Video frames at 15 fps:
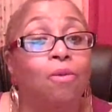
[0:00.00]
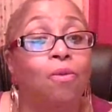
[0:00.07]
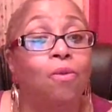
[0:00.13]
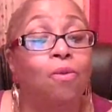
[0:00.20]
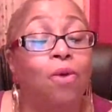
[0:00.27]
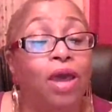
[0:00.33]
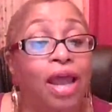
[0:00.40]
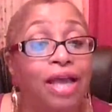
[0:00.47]

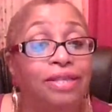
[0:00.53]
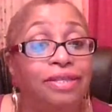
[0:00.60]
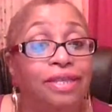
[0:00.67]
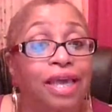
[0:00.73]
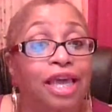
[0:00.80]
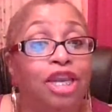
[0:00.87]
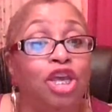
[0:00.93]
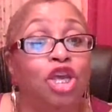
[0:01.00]
when I
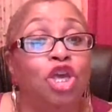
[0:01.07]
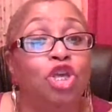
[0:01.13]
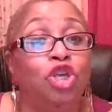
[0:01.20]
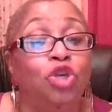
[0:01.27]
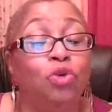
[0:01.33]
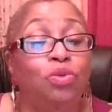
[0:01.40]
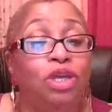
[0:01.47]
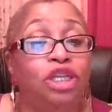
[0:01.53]
said
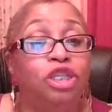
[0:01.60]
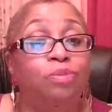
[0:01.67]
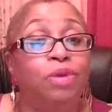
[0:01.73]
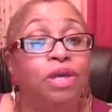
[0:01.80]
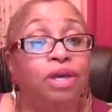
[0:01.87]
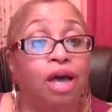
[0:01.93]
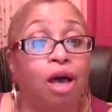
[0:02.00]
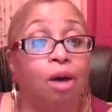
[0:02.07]
you need to
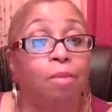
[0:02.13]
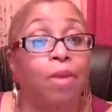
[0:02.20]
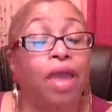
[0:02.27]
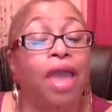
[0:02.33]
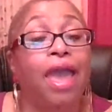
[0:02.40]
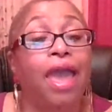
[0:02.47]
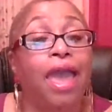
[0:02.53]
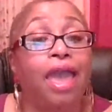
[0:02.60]

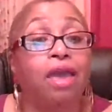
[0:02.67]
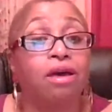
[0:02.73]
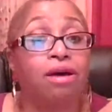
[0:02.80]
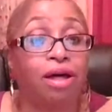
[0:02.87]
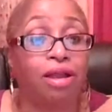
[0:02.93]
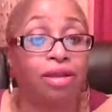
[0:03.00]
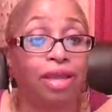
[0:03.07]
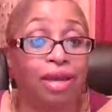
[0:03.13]
become a
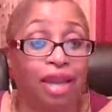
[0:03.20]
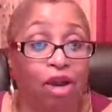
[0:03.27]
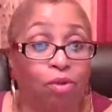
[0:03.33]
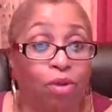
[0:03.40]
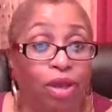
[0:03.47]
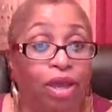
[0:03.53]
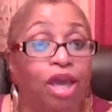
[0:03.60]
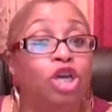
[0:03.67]

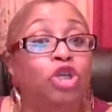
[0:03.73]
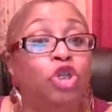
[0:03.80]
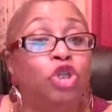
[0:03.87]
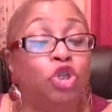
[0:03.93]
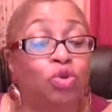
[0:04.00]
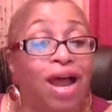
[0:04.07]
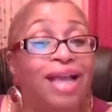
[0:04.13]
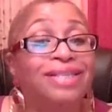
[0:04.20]
culinary
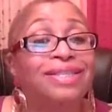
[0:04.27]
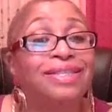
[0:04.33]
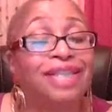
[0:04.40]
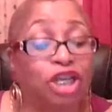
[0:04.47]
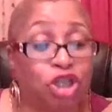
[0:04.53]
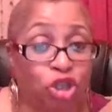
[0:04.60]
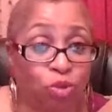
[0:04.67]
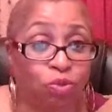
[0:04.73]

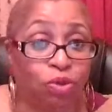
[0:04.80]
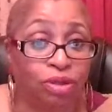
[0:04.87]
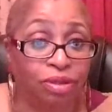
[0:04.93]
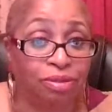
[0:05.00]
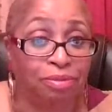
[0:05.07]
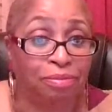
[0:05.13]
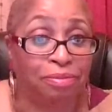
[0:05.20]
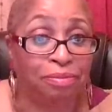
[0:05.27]
trisexual.
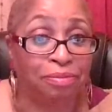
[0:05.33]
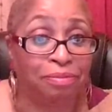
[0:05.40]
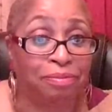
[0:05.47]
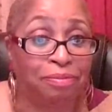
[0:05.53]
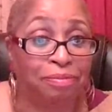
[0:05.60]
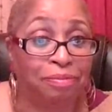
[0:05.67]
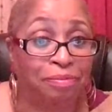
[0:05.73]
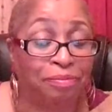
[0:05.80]

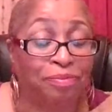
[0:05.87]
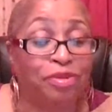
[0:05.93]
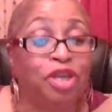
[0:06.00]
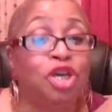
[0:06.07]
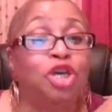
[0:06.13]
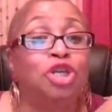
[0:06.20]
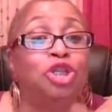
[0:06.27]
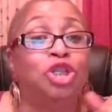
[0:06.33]

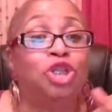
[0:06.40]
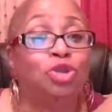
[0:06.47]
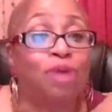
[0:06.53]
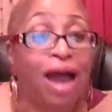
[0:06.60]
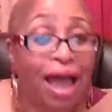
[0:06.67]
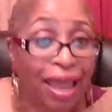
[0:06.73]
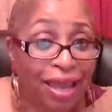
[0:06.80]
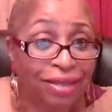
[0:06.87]

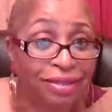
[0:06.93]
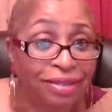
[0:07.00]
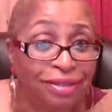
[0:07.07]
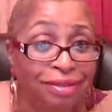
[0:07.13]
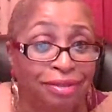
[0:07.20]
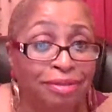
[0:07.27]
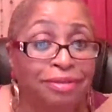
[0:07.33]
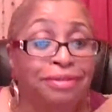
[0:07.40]
Try it,
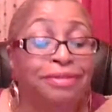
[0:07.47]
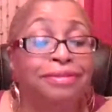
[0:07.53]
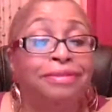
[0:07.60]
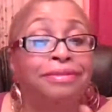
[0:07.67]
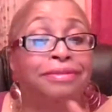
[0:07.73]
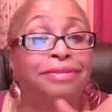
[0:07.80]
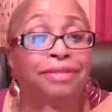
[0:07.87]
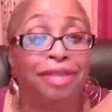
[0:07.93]

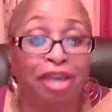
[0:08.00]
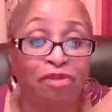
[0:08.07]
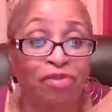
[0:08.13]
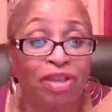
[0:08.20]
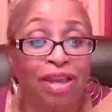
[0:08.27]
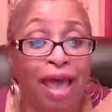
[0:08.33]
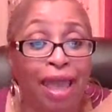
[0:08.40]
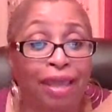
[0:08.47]
see if
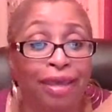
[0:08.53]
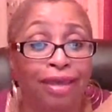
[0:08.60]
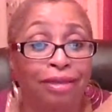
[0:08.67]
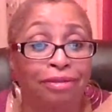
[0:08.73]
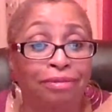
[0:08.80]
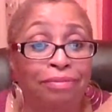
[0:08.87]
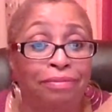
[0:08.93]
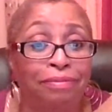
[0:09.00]
you like it.
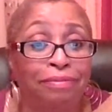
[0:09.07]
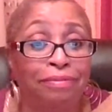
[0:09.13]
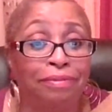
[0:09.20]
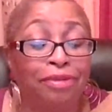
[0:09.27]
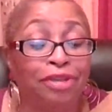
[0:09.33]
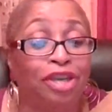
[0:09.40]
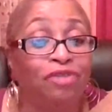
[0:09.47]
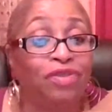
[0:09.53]

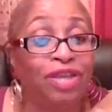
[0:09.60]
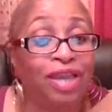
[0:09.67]
If